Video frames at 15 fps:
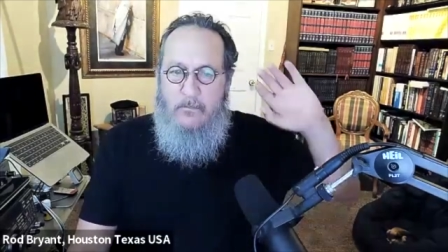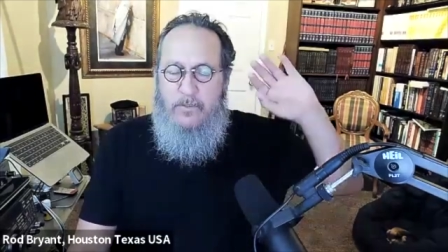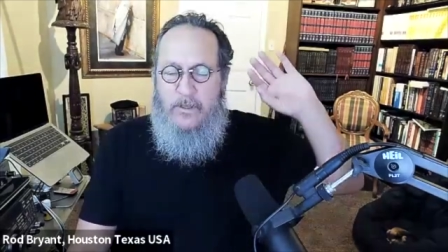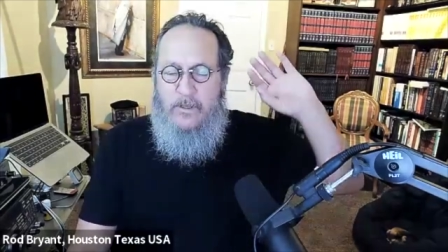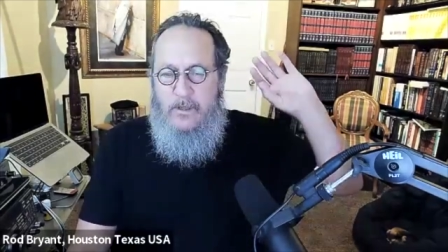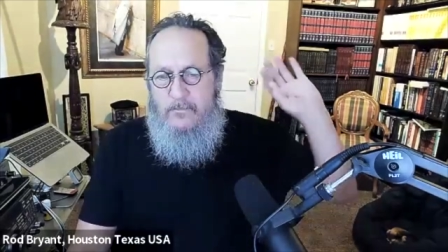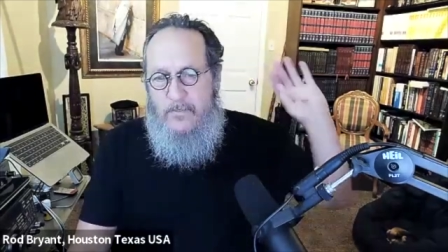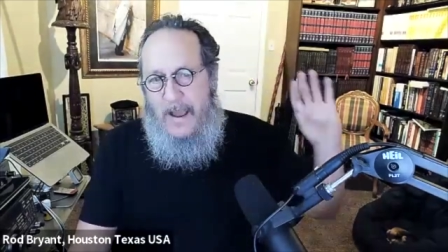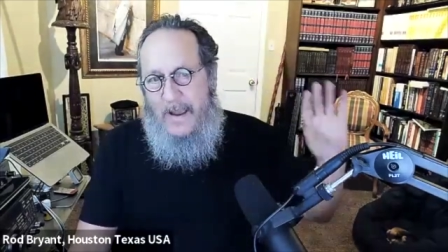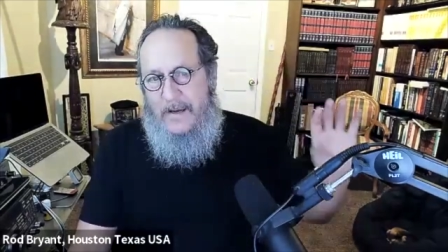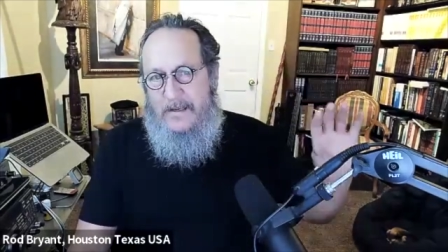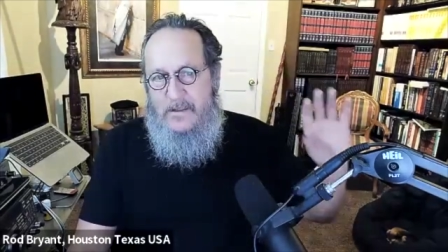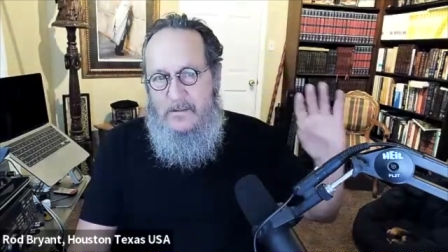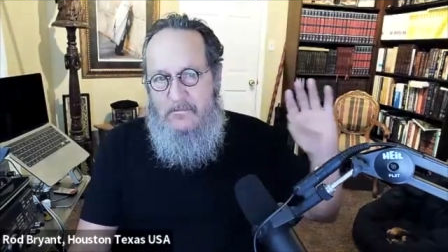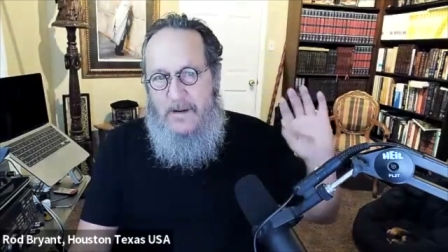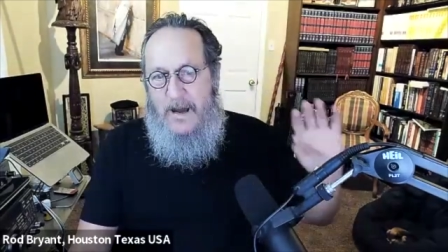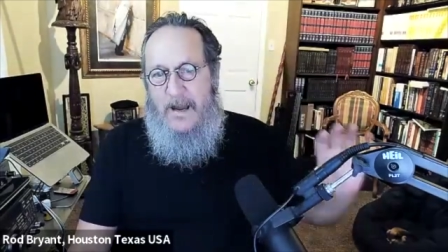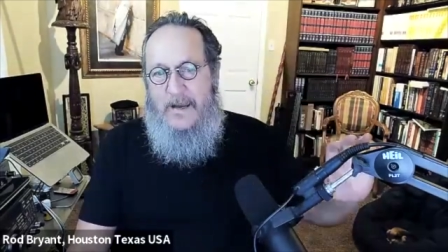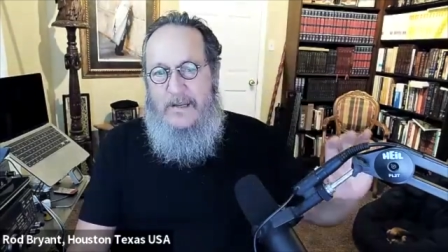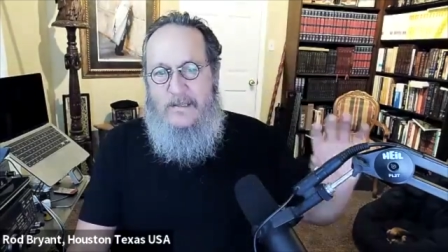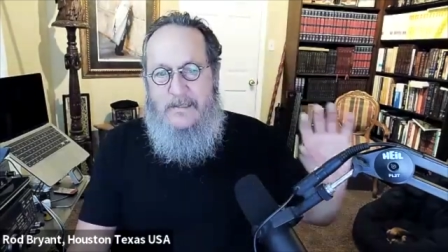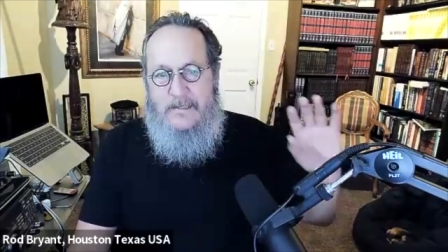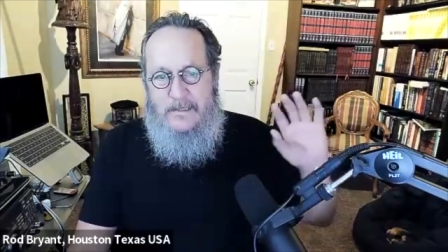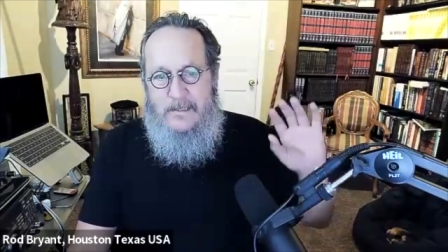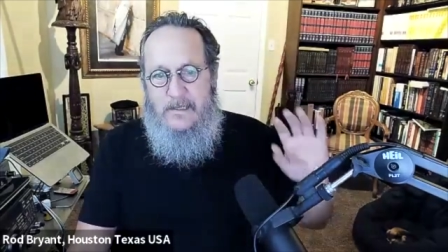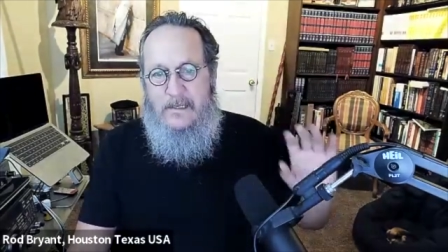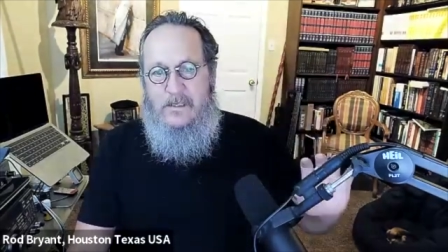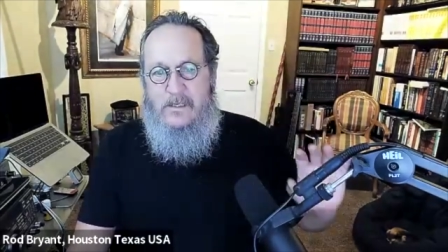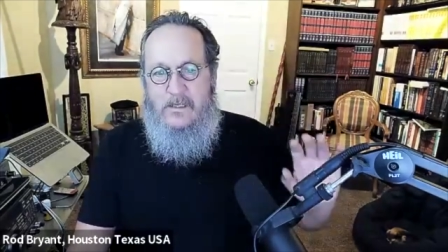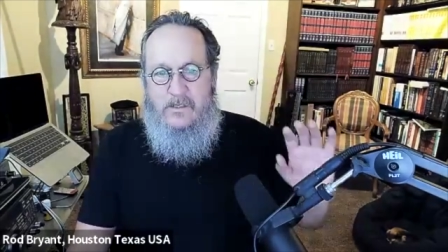put in the back of the mind that
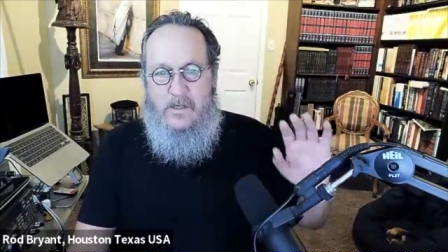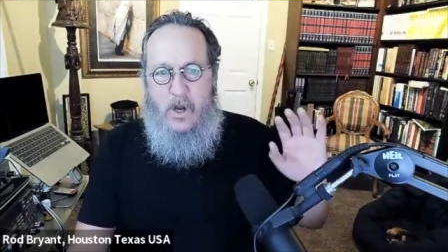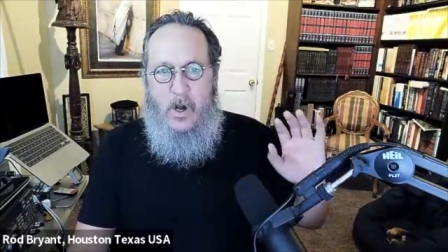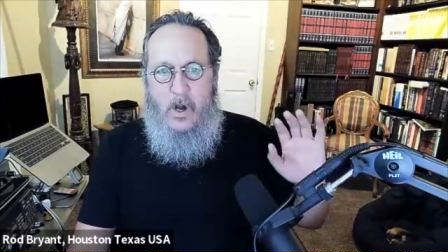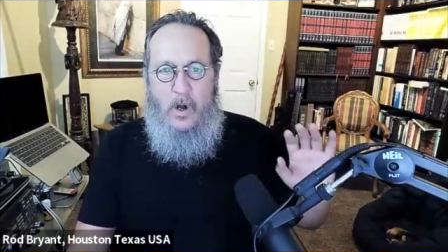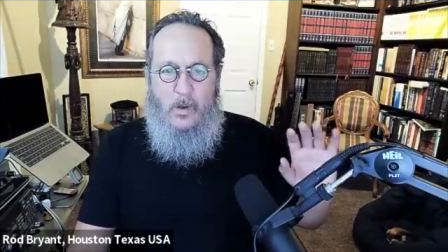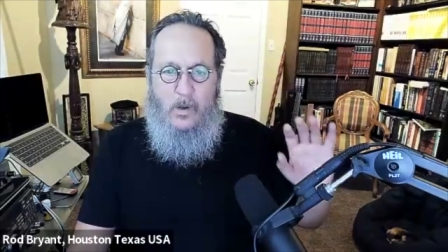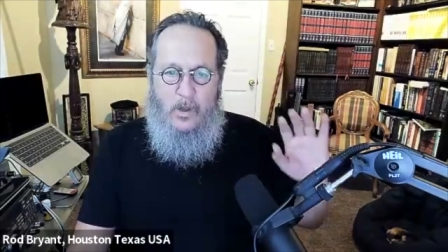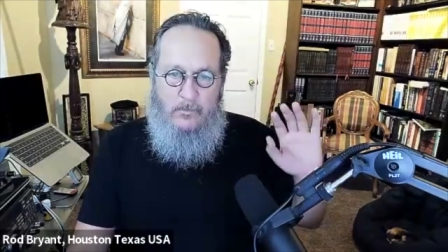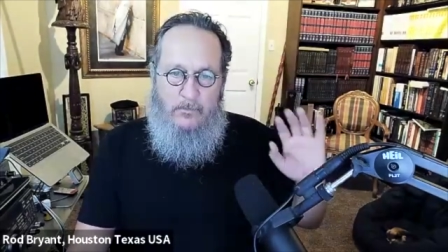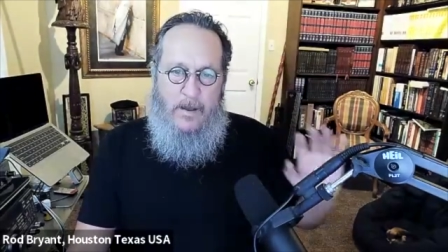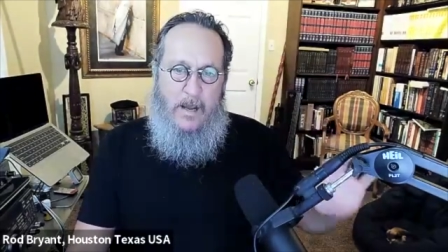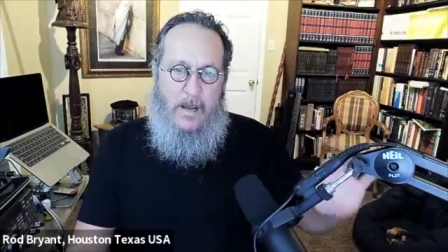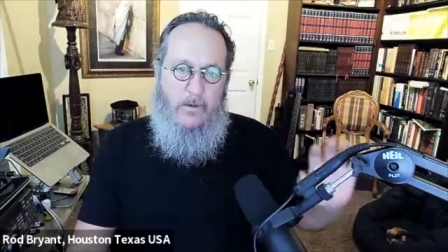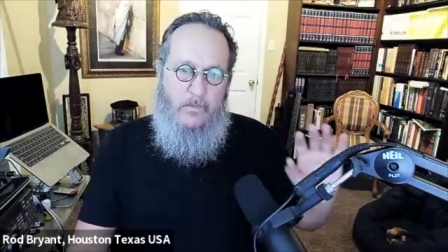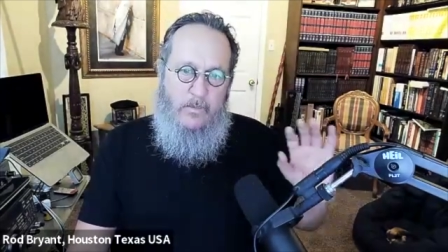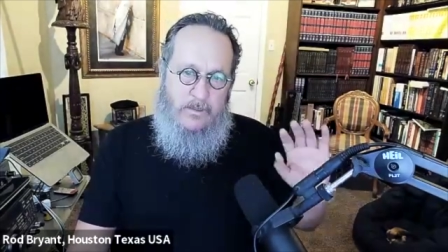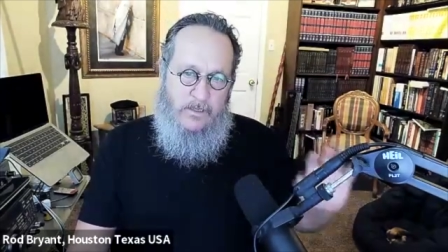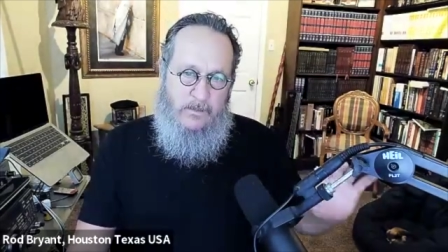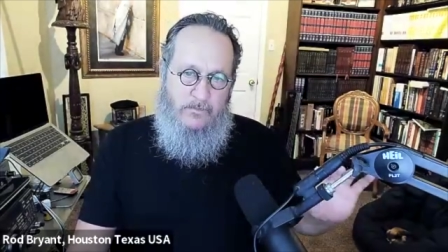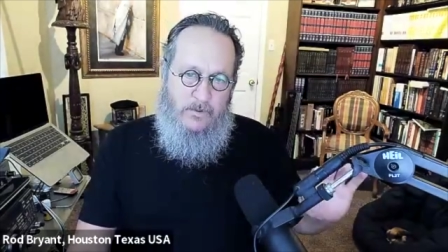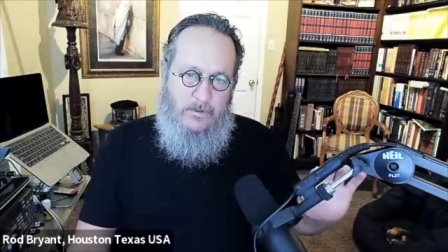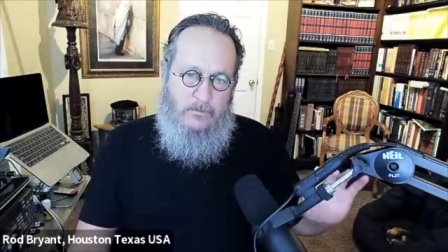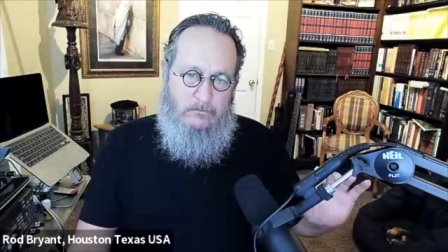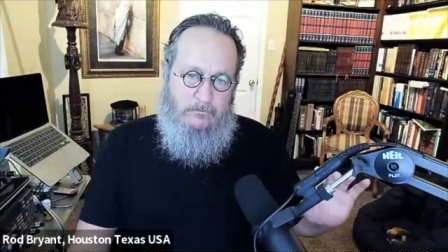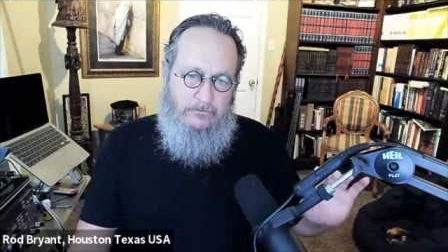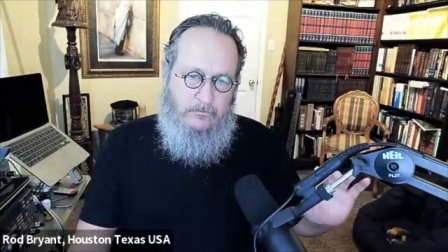this is all about redemption